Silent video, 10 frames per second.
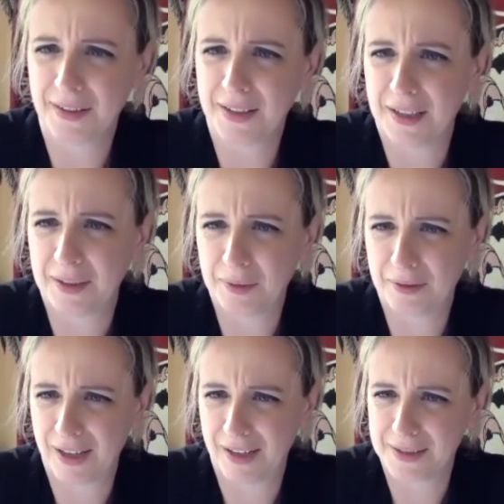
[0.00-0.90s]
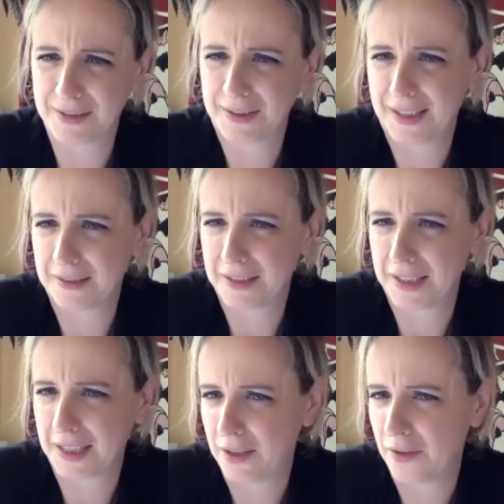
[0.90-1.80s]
you know, around that that kind of